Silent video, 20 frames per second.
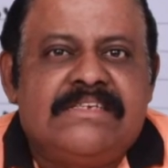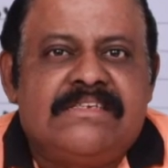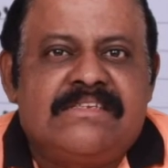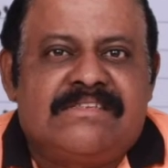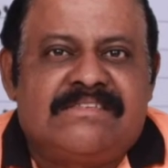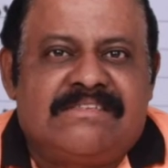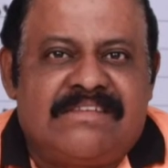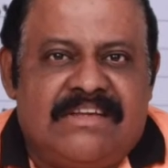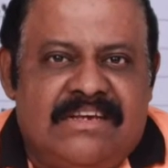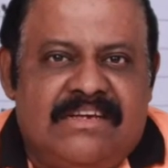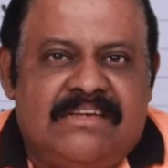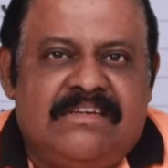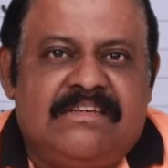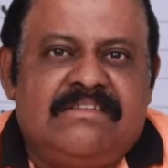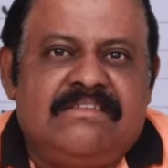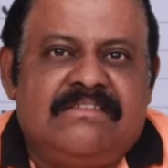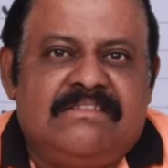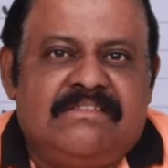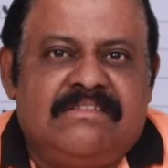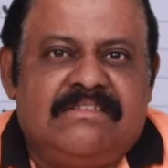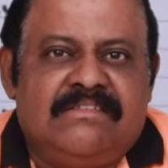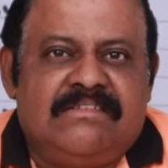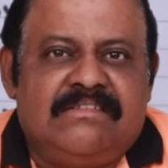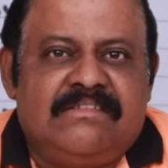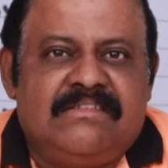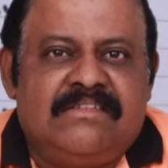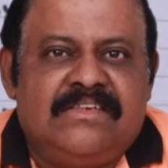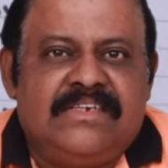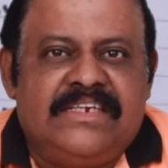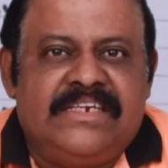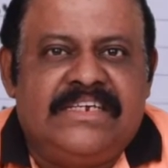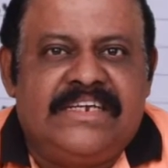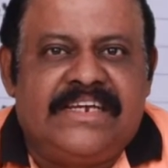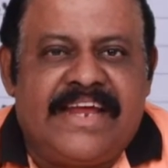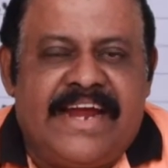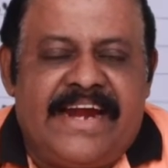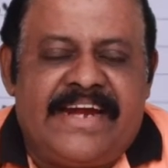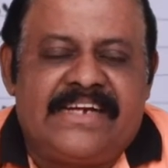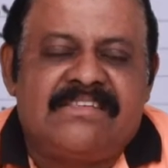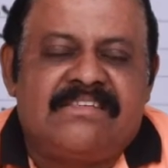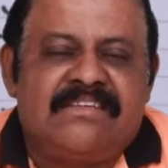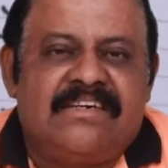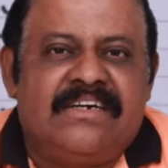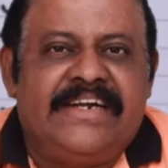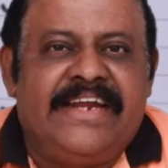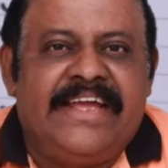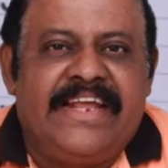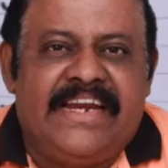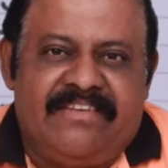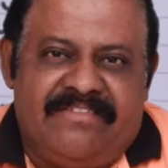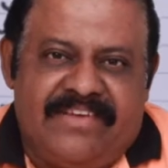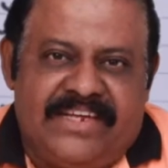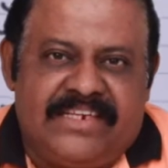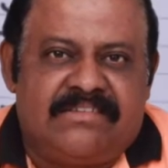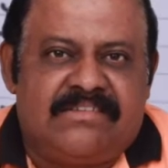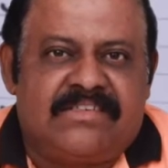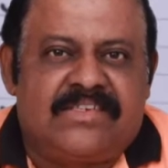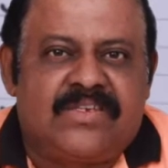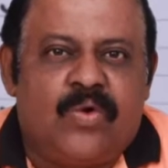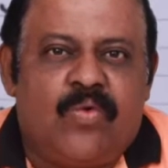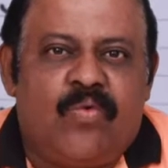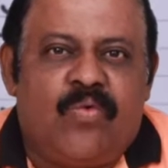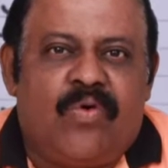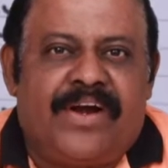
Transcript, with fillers: still he gets daily wages,